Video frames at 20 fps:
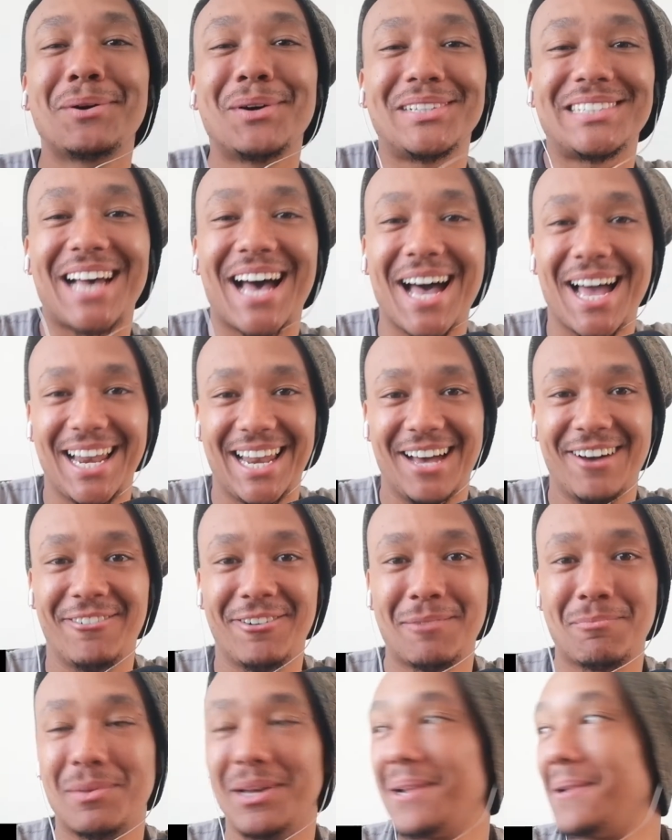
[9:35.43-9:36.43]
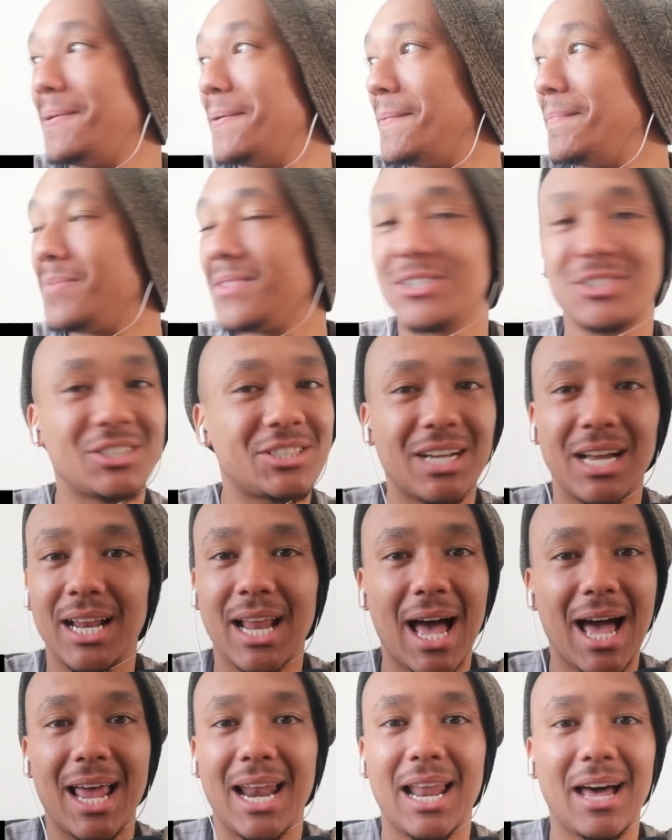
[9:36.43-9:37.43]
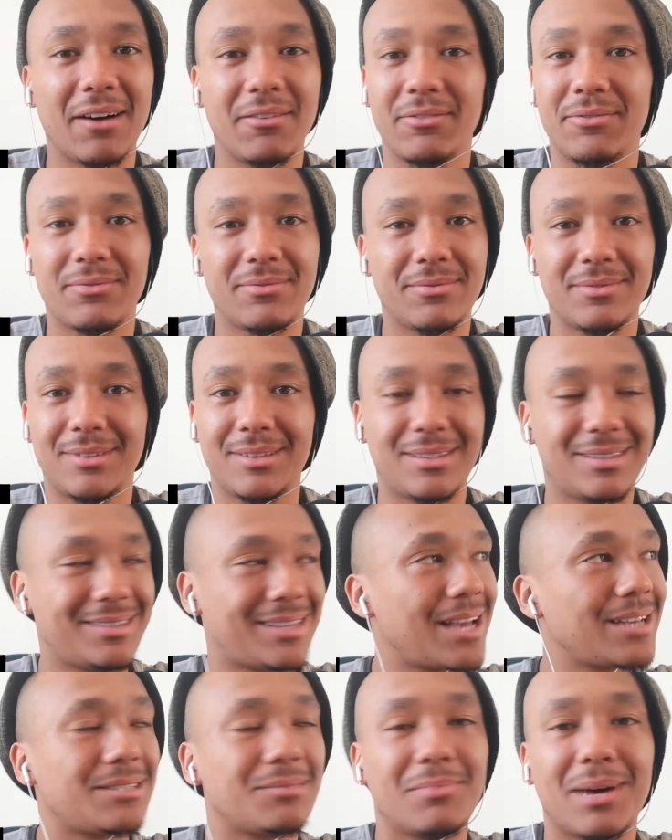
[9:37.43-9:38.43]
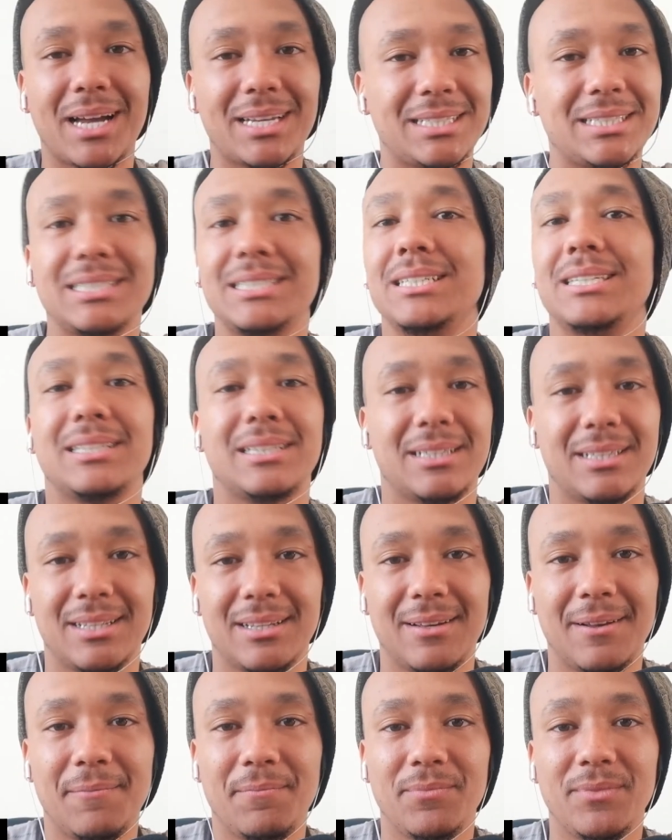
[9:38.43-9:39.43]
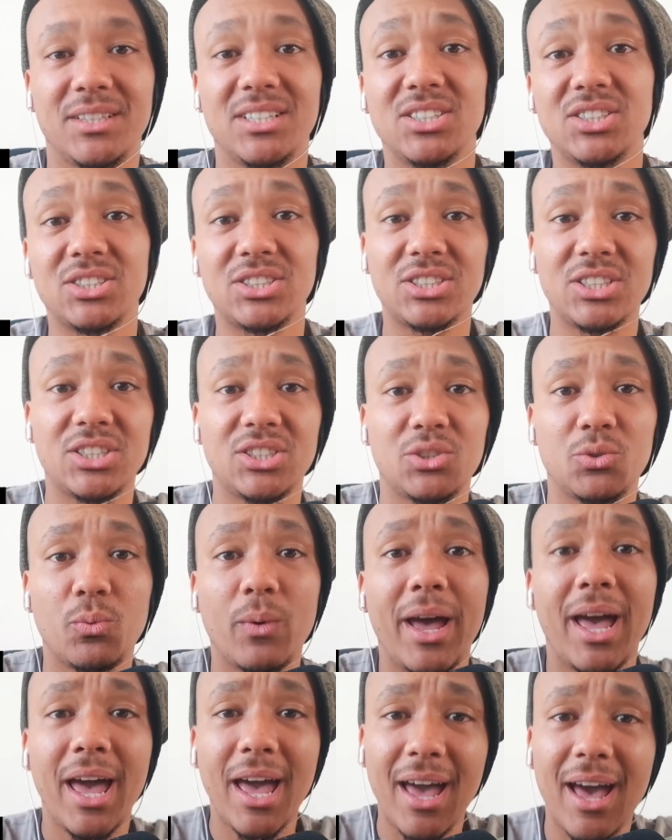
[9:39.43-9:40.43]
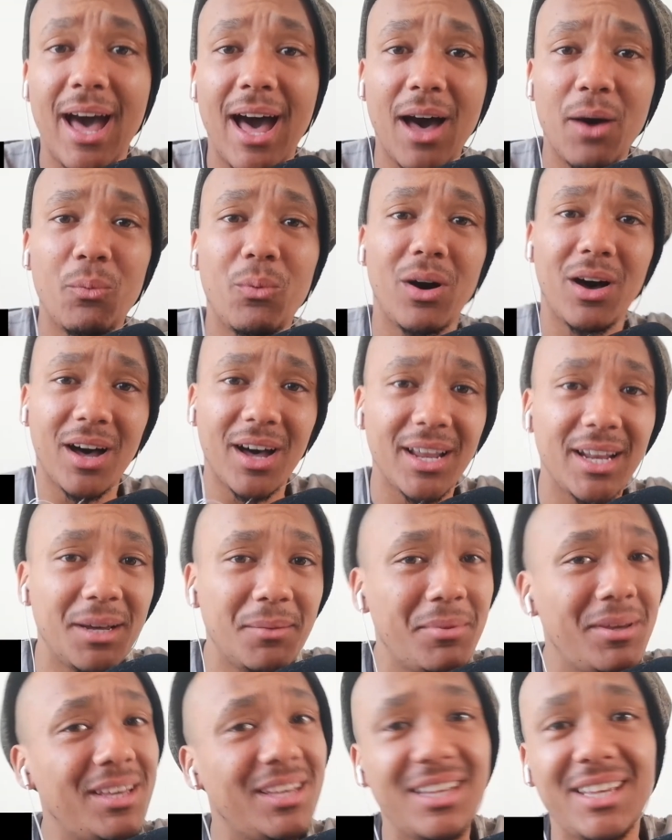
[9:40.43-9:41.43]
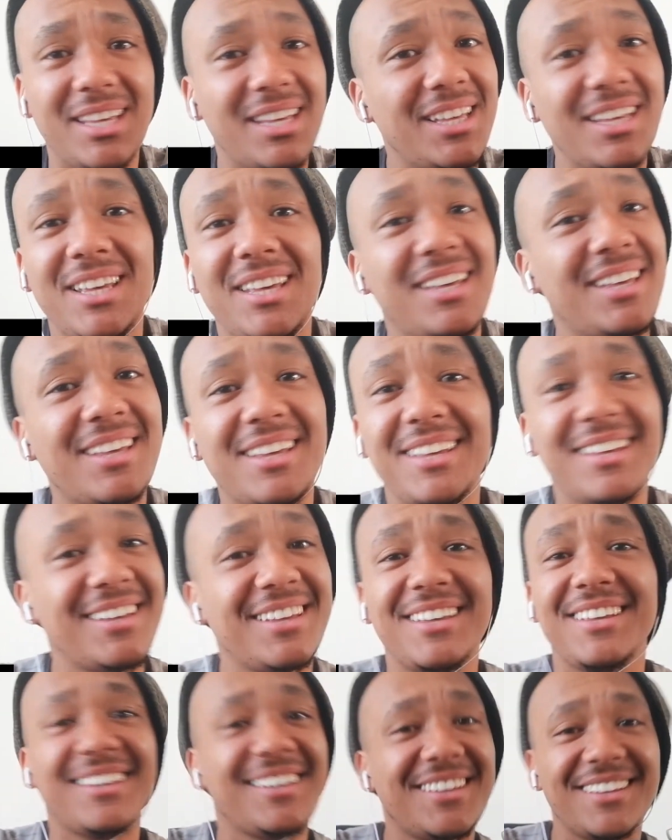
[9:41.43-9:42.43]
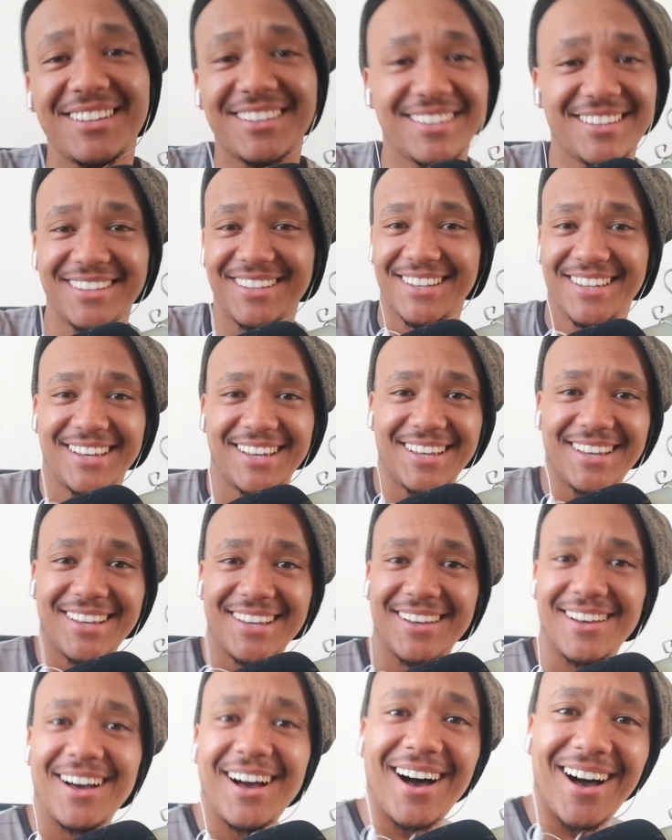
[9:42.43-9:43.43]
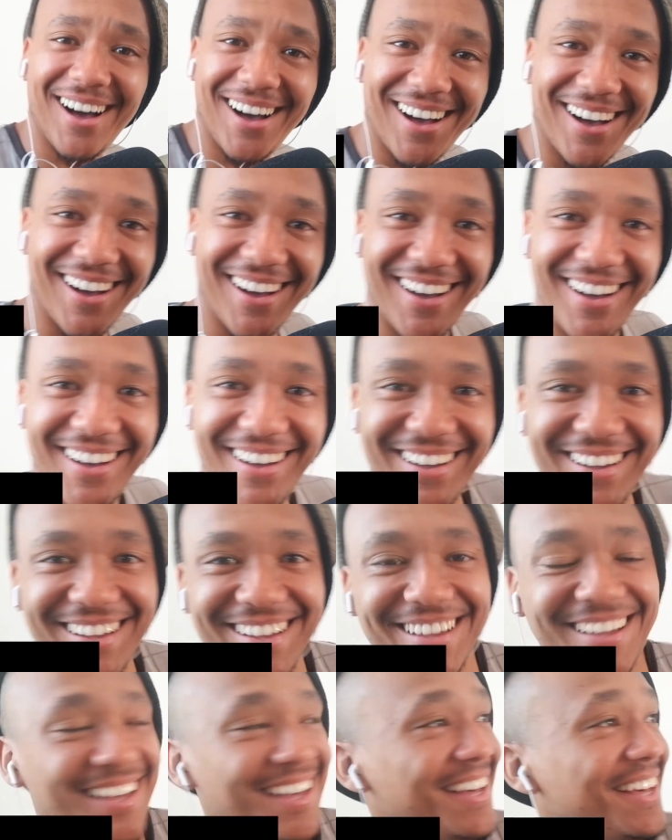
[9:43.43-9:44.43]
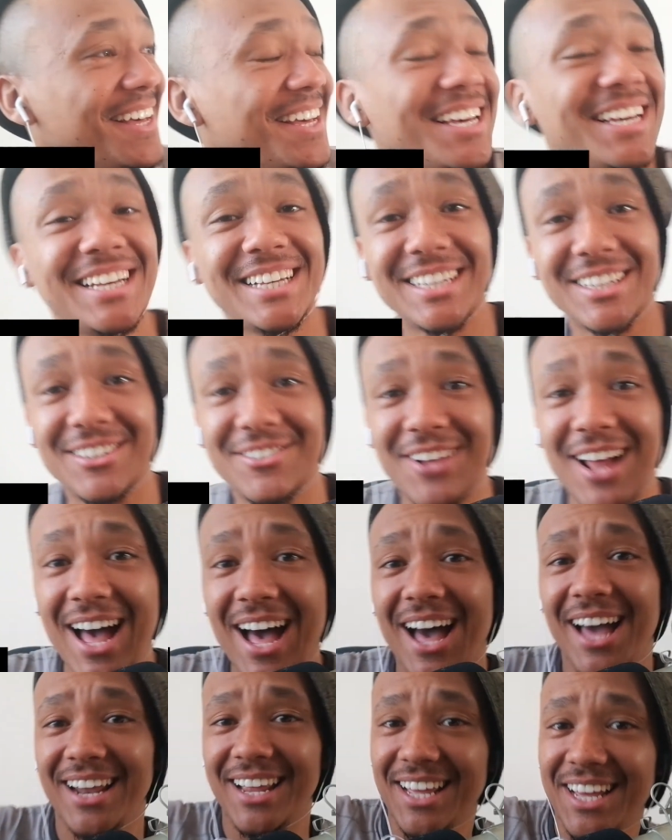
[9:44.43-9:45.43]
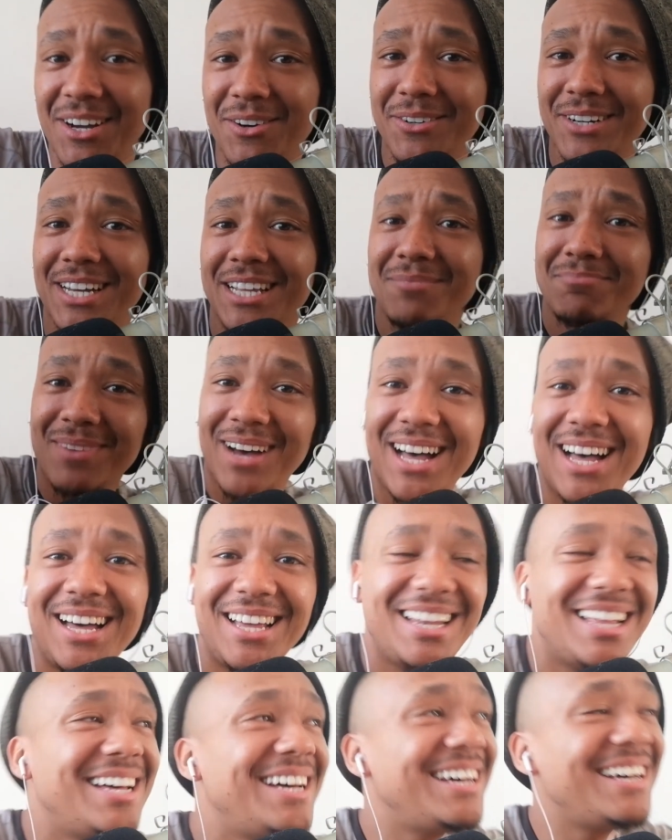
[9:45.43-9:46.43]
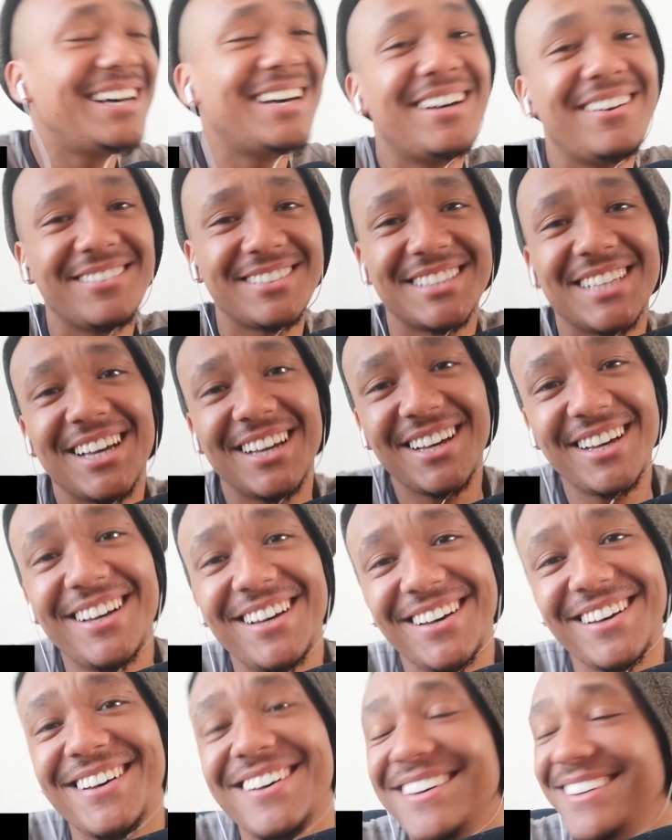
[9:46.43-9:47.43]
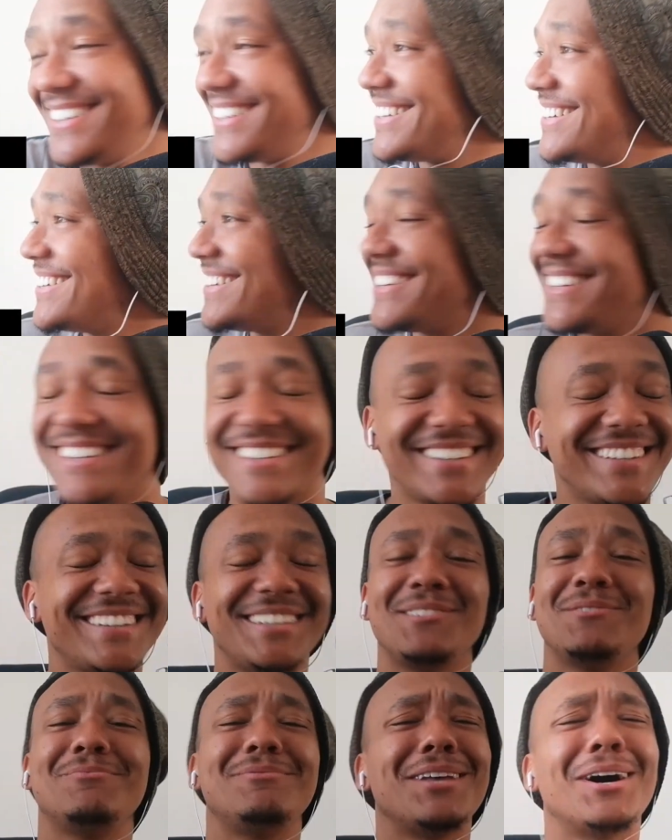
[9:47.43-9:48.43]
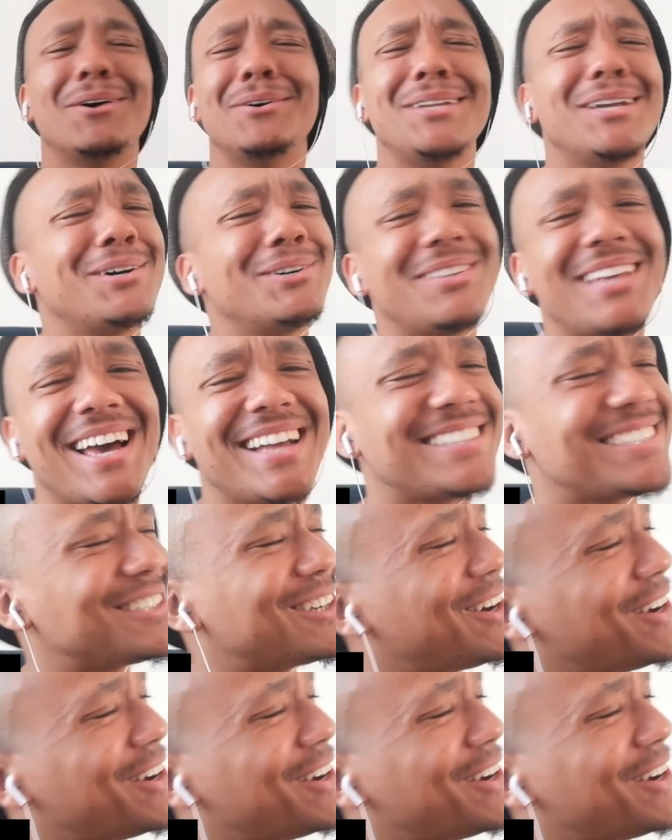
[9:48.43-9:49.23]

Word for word: because I love it, man. Straight, I love that's my shit. This is where I wanna be. Ah, uh, right here with my love. Song. You don't know that